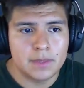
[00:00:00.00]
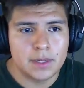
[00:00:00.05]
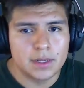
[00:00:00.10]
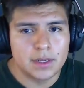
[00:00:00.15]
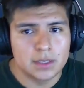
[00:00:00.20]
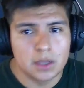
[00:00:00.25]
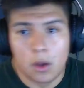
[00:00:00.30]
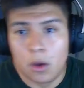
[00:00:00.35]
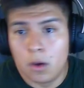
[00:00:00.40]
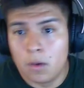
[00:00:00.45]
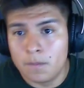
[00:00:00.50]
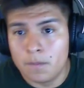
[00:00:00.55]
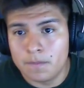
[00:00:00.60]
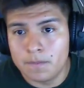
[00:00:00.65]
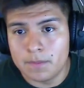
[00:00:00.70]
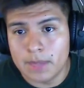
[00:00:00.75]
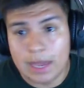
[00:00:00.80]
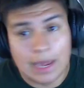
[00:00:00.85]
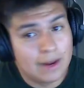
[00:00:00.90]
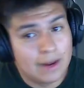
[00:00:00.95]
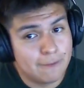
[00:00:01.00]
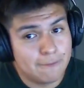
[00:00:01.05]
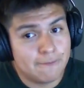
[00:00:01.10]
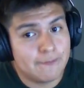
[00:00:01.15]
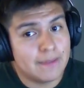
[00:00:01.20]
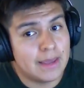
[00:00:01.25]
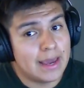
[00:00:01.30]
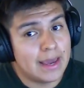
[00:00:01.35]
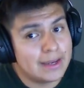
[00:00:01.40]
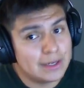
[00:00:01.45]
So, and if
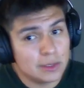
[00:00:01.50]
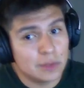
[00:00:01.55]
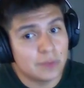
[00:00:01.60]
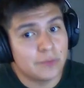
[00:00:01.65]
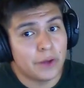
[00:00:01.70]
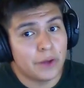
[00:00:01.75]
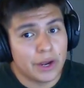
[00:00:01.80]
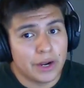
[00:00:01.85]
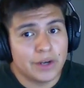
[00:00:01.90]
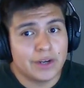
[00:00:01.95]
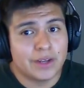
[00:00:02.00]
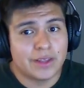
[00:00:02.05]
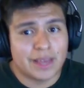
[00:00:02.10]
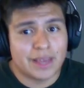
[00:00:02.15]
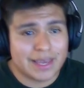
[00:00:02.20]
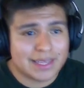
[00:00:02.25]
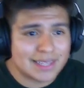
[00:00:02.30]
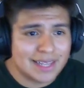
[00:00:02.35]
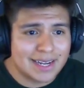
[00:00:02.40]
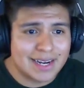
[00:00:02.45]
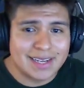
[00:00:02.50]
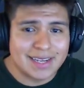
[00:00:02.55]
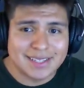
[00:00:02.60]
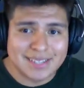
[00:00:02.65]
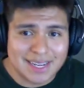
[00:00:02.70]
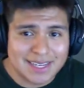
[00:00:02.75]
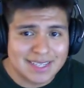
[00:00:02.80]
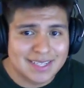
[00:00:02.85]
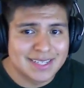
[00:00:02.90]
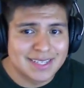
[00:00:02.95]
the Angels fall under the Athletics,
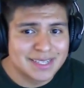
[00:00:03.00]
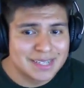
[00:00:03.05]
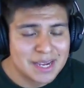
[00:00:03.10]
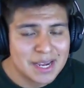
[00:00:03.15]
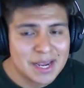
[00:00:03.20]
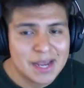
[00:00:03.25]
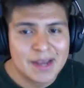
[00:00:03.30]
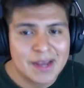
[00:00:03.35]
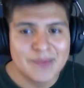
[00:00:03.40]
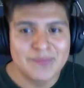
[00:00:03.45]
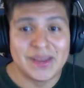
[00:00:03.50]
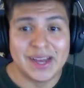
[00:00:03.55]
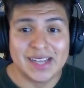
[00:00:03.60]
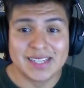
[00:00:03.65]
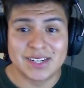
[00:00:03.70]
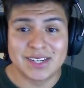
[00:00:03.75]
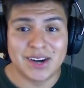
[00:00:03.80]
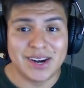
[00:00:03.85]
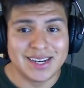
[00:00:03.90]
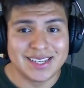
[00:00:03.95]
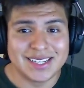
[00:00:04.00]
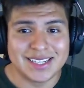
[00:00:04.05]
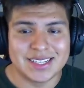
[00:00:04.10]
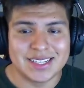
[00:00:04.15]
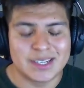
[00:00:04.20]
that's crazy.